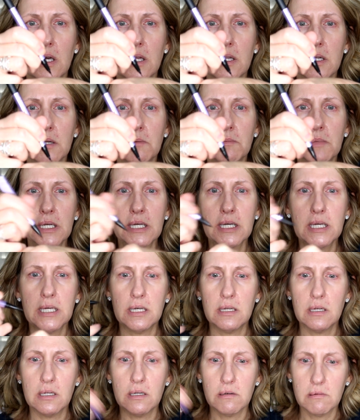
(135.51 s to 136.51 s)
and then I'm gonna
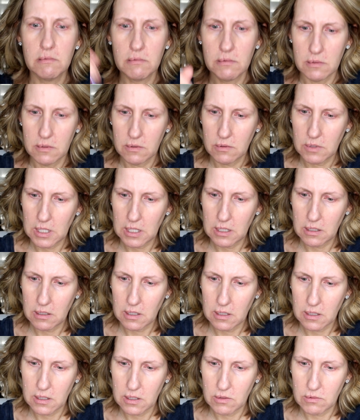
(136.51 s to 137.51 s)
get it, okay,
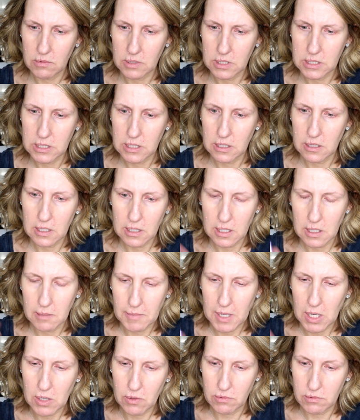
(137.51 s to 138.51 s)
I can hardly see anything
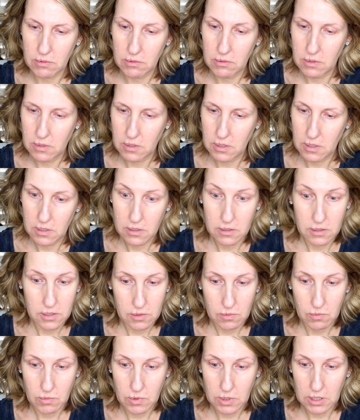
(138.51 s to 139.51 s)
come out.
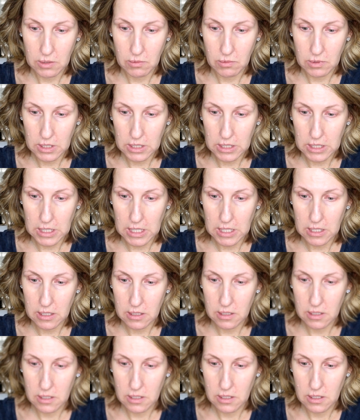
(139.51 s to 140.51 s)
It's really, really light.